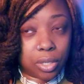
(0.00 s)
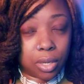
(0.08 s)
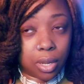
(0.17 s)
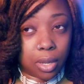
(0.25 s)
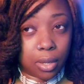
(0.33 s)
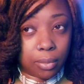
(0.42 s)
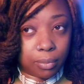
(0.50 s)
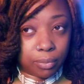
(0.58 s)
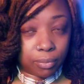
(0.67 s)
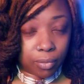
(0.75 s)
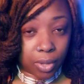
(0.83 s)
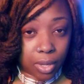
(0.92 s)

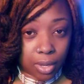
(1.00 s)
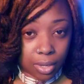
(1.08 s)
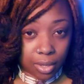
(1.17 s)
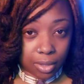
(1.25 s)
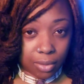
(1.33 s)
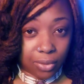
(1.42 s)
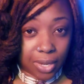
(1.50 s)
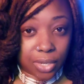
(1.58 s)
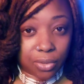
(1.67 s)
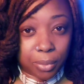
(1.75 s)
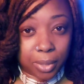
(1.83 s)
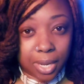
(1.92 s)
the flash
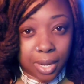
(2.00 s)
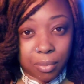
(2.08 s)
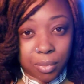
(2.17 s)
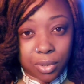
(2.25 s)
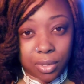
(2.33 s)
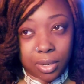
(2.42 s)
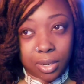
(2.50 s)
from a camera.